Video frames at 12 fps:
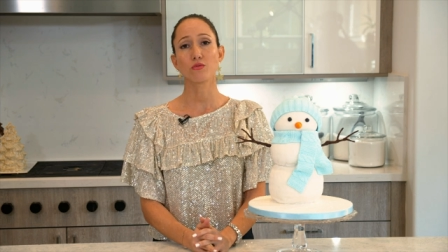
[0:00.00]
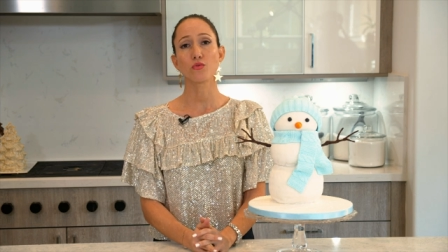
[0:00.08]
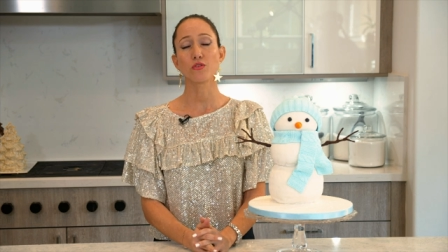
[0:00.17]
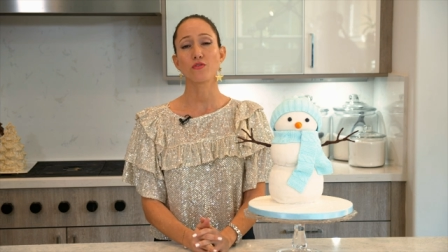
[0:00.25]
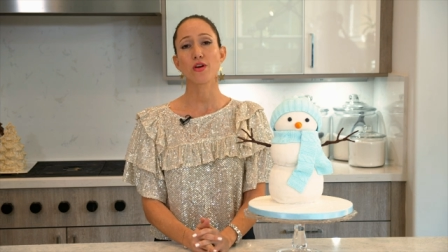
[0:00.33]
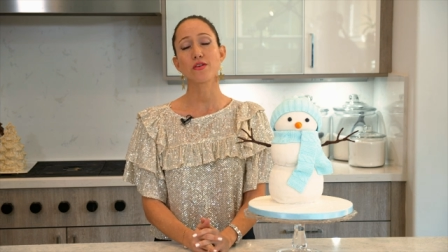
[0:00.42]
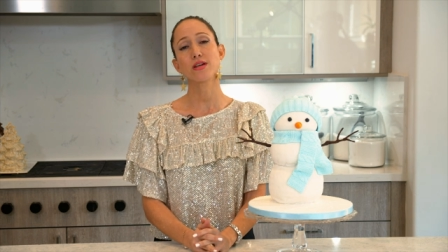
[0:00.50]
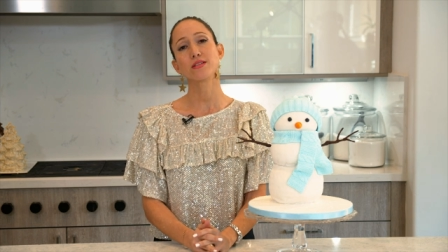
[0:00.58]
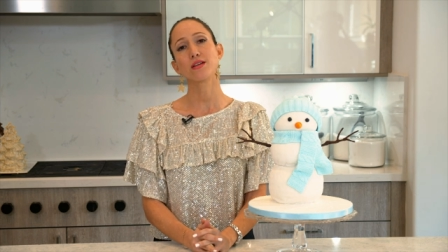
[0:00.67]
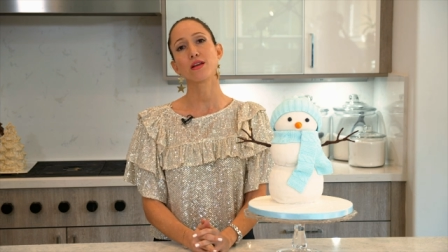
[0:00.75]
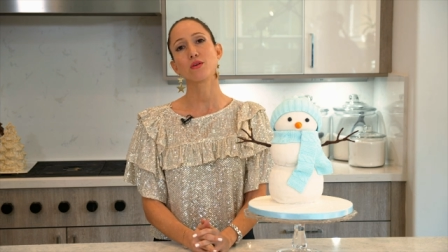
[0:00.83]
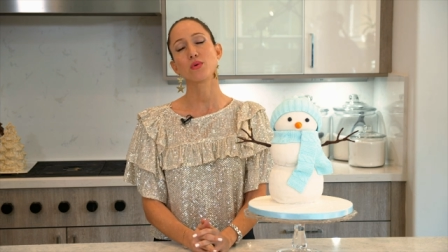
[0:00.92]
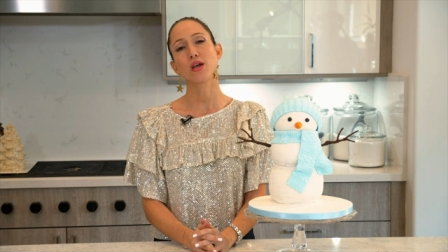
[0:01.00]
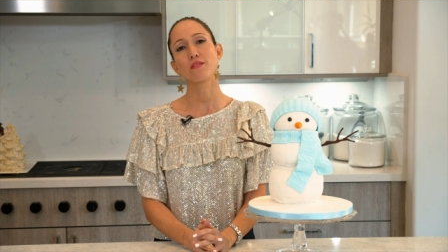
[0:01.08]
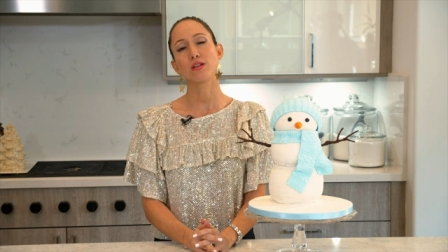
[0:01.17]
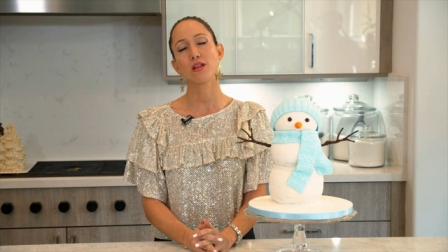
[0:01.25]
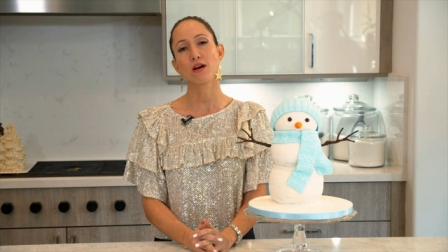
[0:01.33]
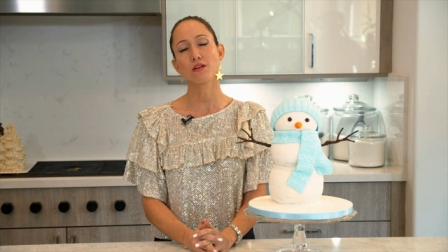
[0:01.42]
We're very excited. We have
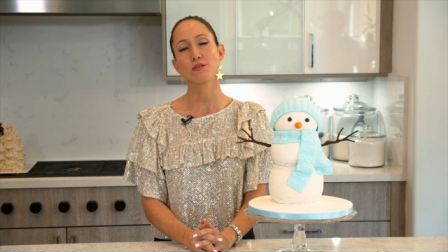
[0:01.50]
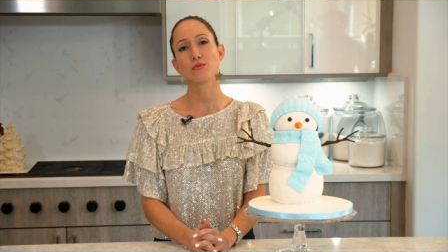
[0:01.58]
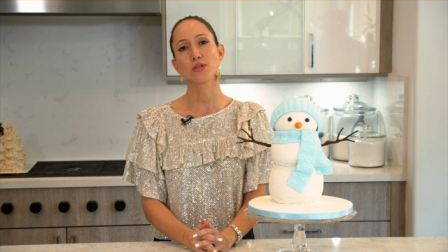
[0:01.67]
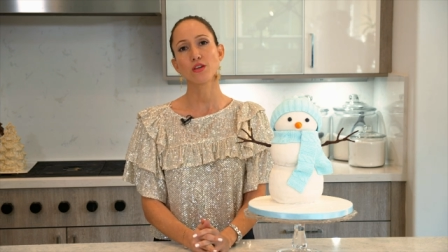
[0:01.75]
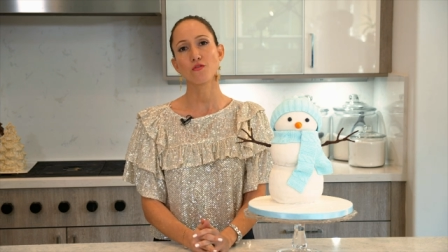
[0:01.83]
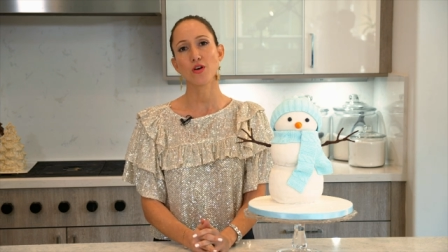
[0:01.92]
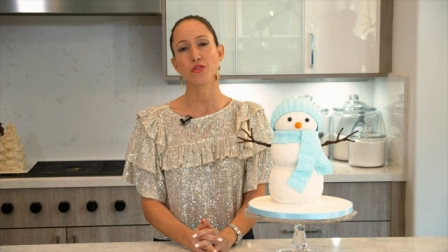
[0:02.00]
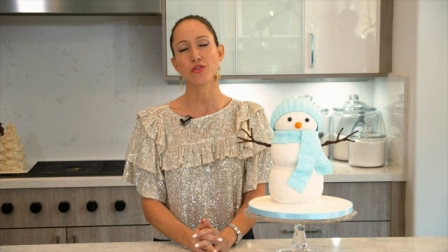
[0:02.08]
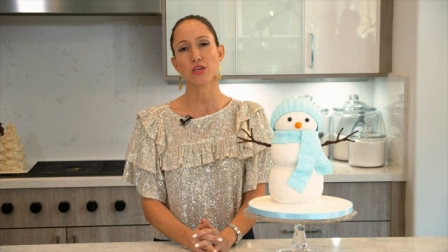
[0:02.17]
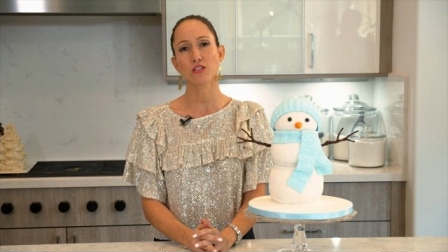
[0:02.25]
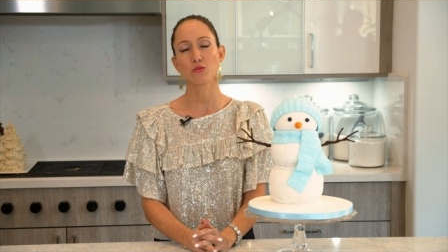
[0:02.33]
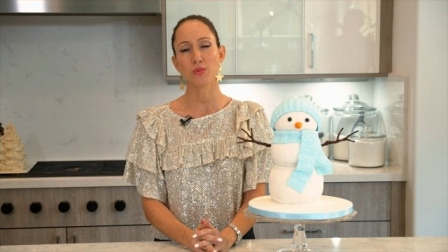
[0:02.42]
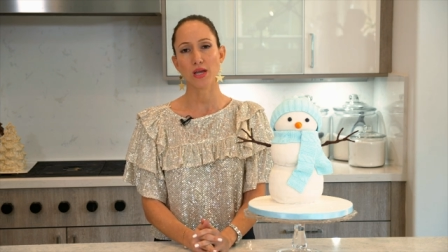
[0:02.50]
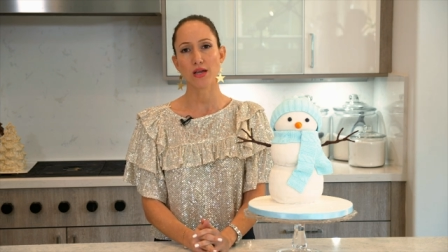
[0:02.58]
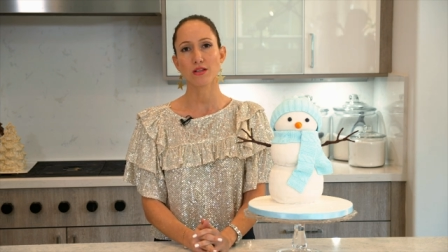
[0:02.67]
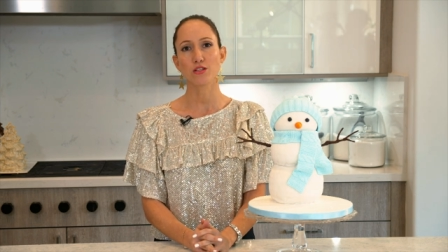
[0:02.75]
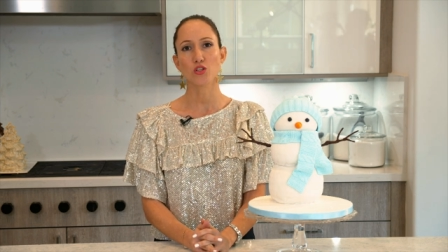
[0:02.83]
a lot of really fun things planned.